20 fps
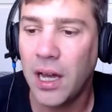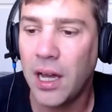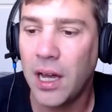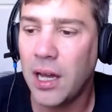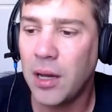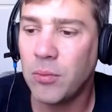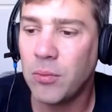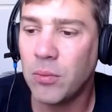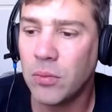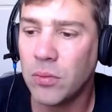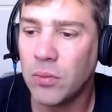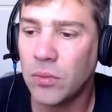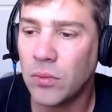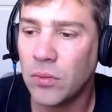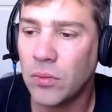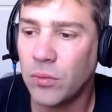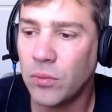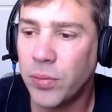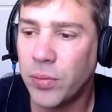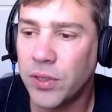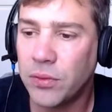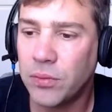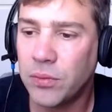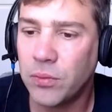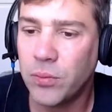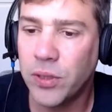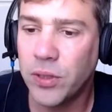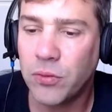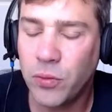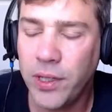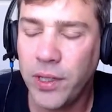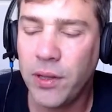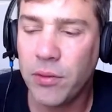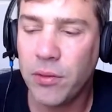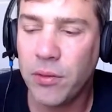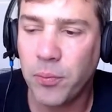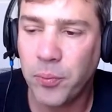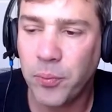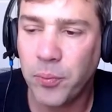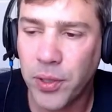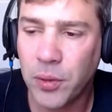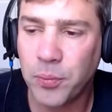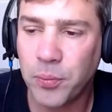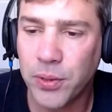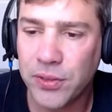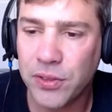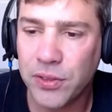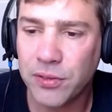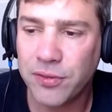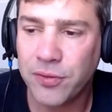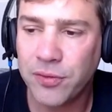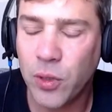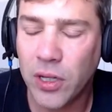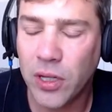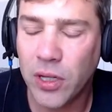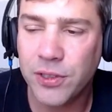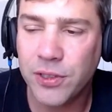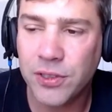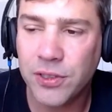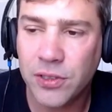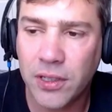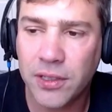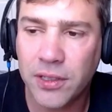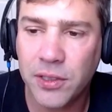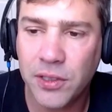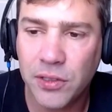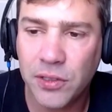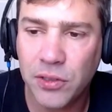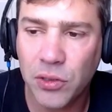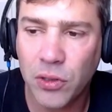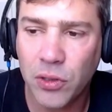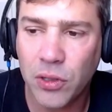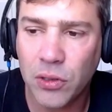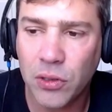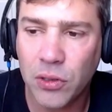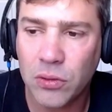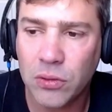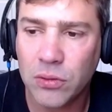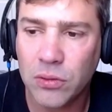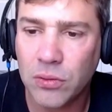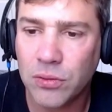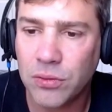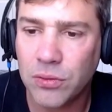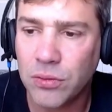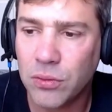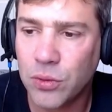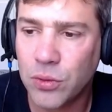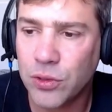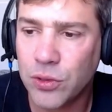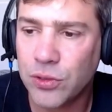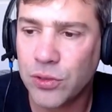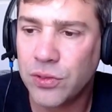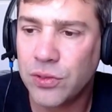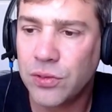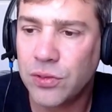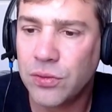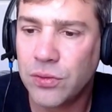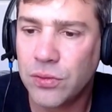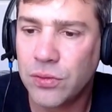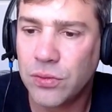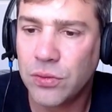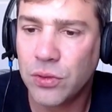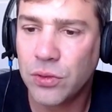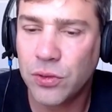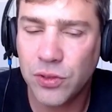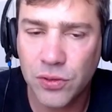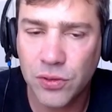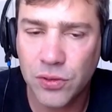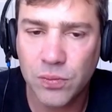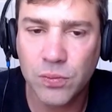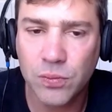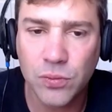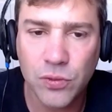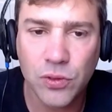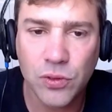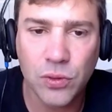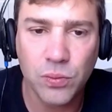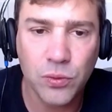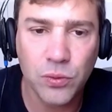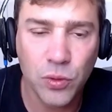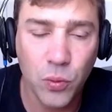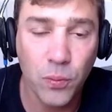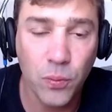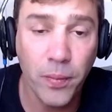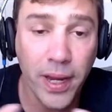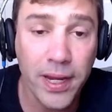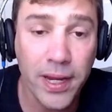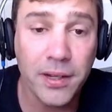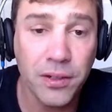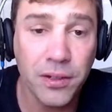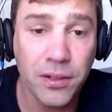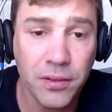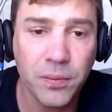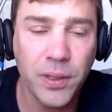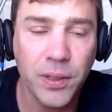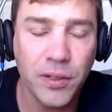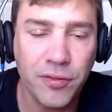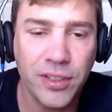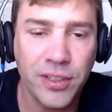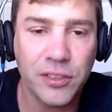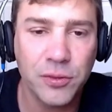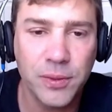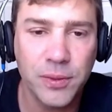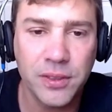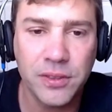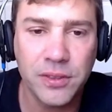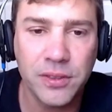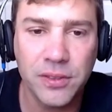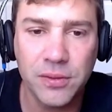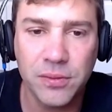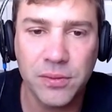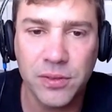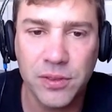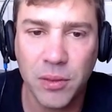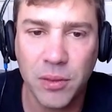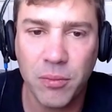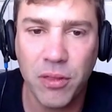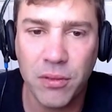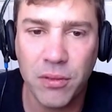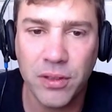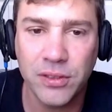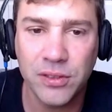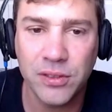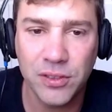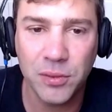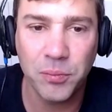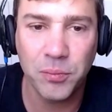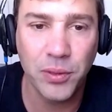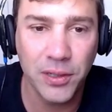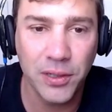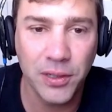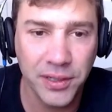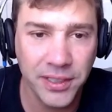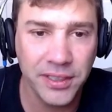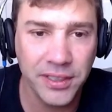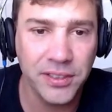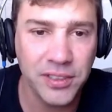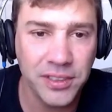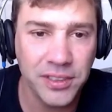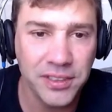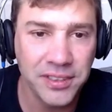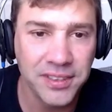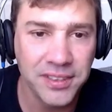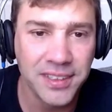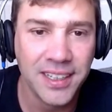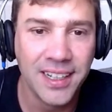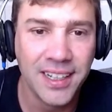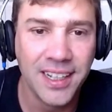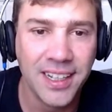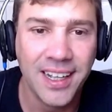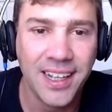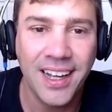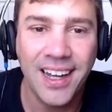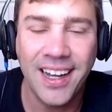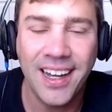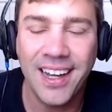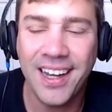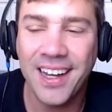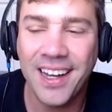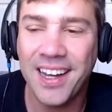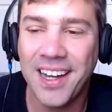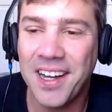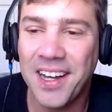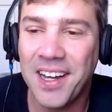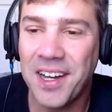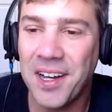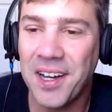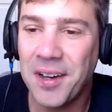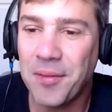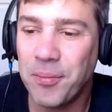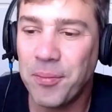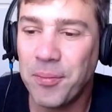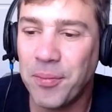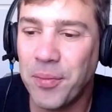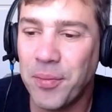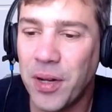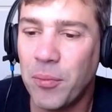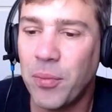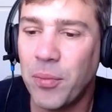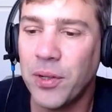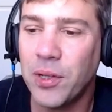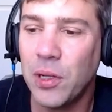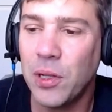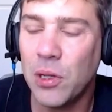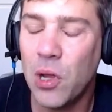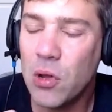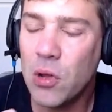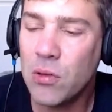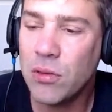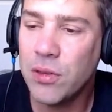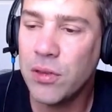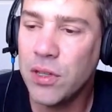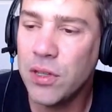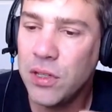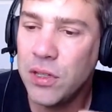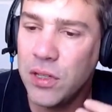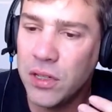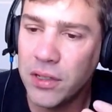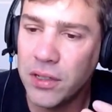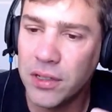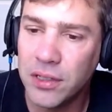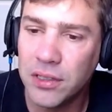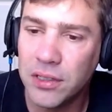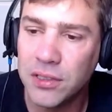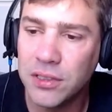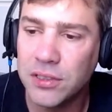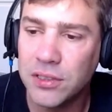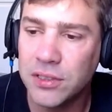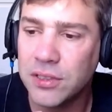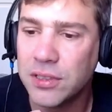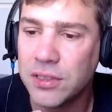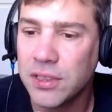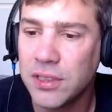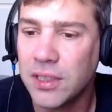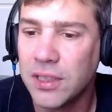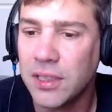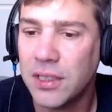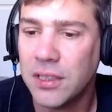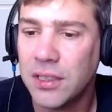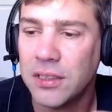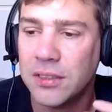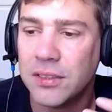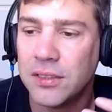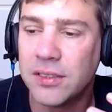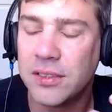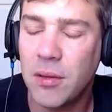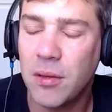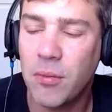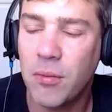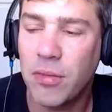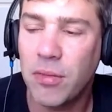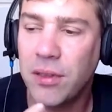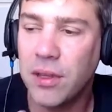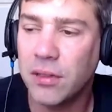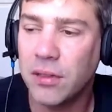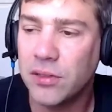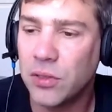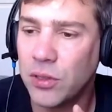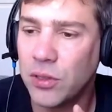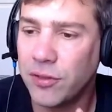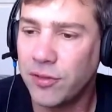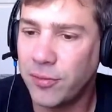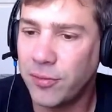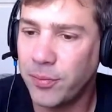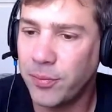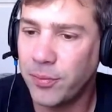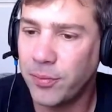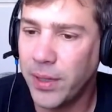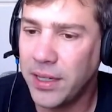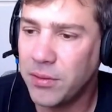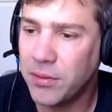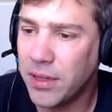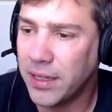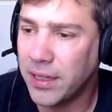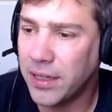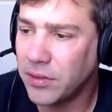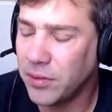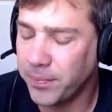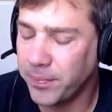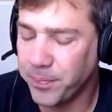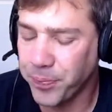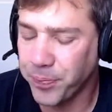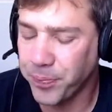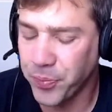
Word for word: Um, but but really the purpose of why we started eToro was to, to, to make investments something that's simple and easy. Um, but, but along the years, something sort of made that,